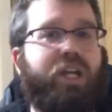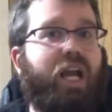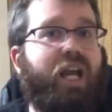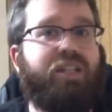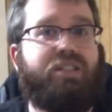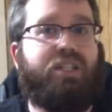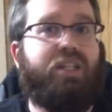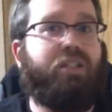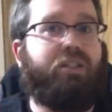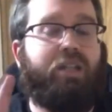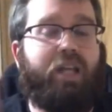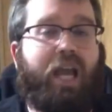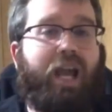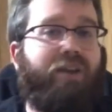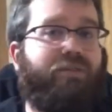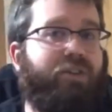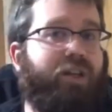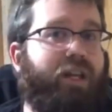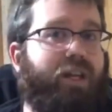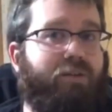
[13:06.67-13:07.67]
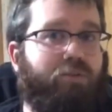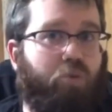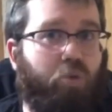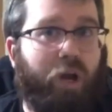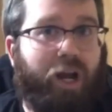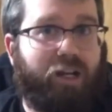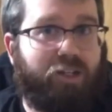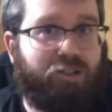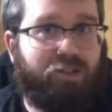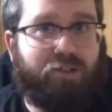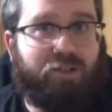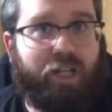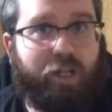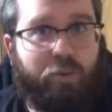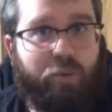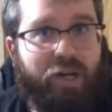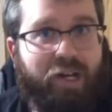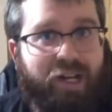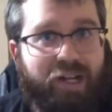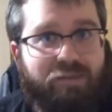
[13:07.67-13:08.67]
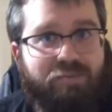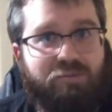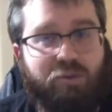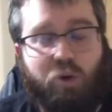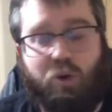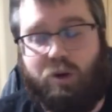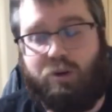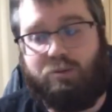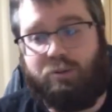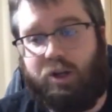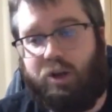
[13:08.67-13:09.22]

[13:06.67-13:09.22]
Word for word: you guys didn't have any wrecks like we did or,